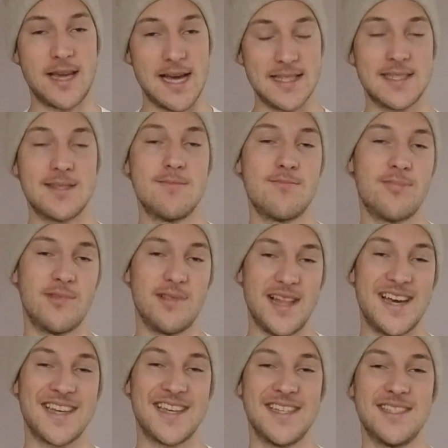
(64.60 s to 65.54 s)
custom
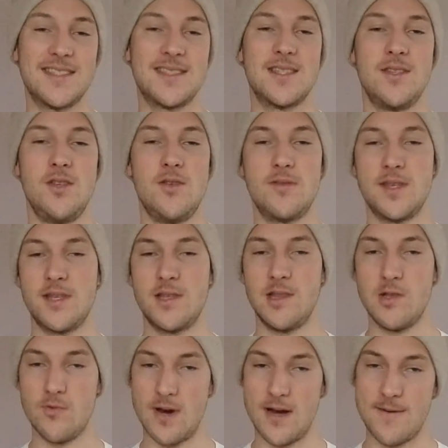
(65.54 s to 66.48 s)
plugins
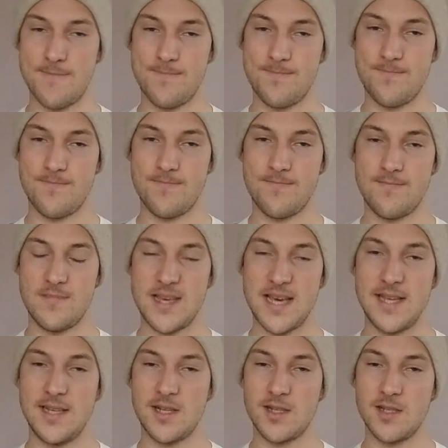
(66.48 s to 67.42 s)
using Lua.
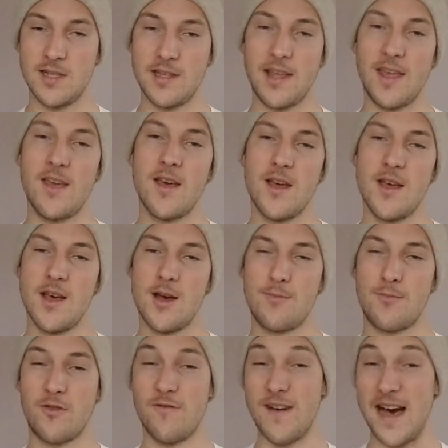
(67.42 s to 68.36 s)
They additionally
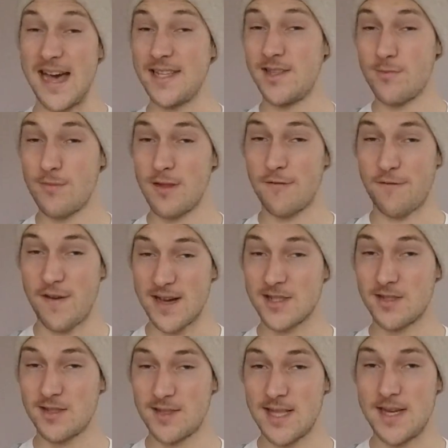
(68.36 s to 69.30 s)
provide you with
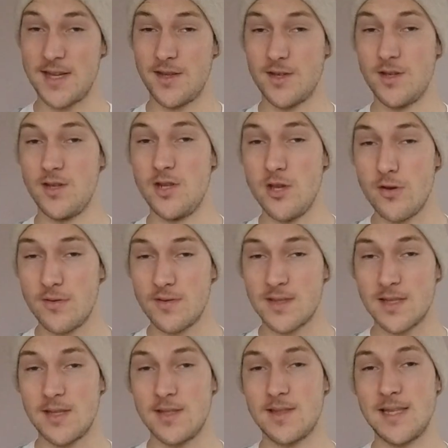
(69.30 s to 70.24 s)
functions that you can
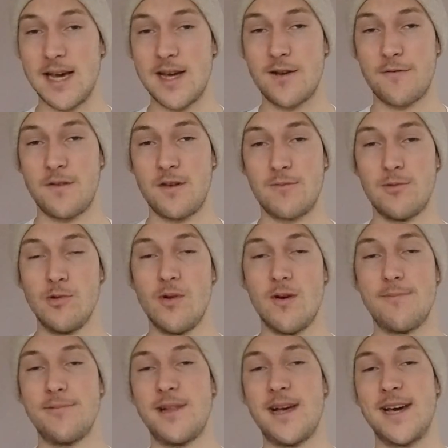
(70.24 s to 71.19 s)
use inside of your
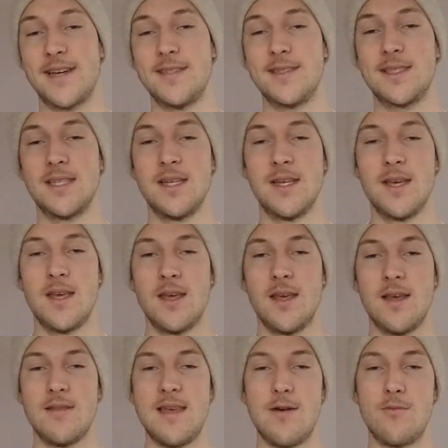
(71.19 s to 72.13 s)
Lua plugins
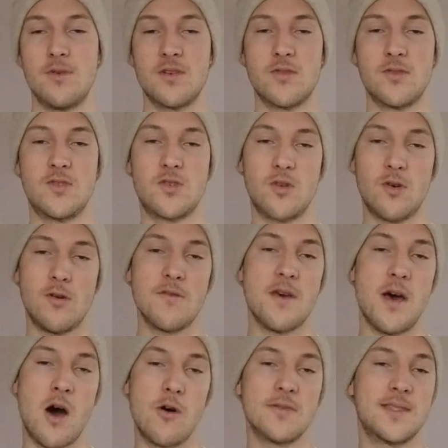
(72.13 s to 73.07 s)
that will control
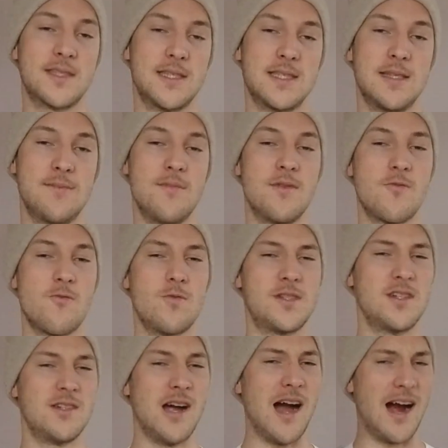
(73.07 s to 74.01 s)
the host system,
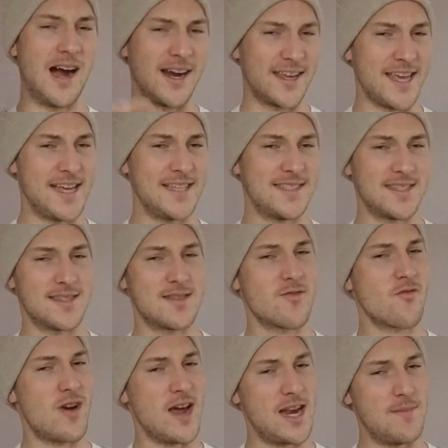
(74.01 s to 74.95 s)
which in our case is
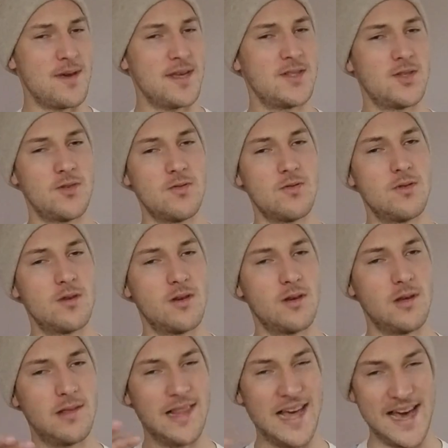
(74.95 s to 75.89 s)
the GrandMA 2
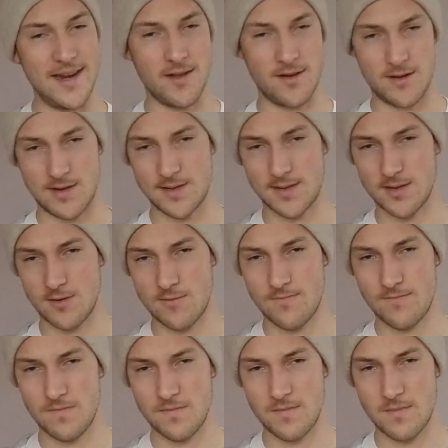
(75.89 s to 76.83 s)
lighting console,
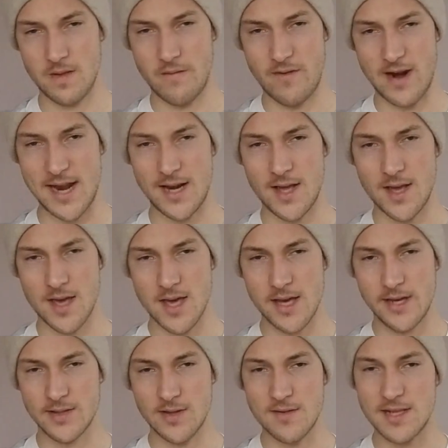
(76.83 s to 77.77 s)
right?
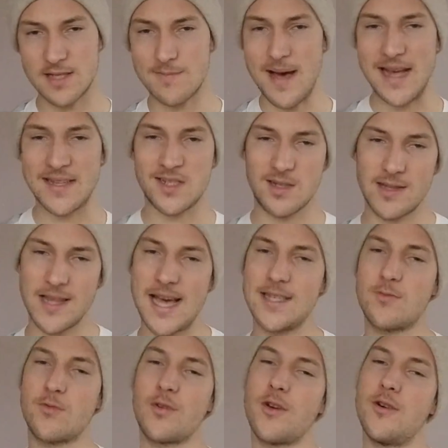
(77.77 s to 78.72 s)
So in this
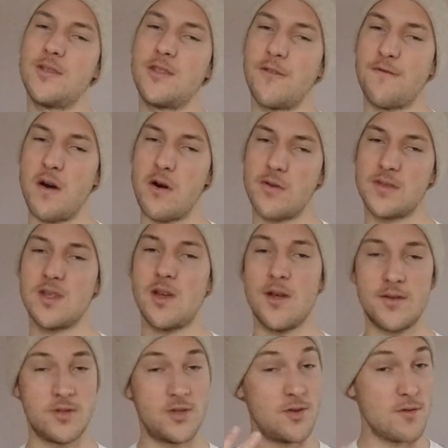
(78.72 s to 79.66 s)
masterclass, we're going to focus
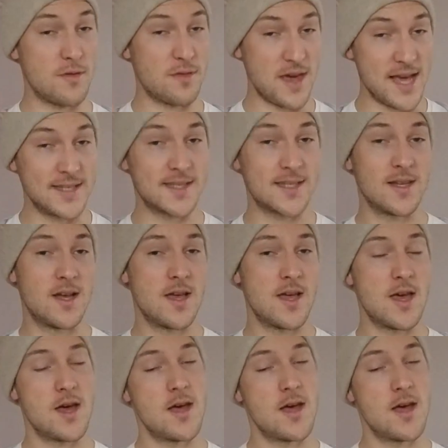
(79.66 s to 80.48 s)
on two things.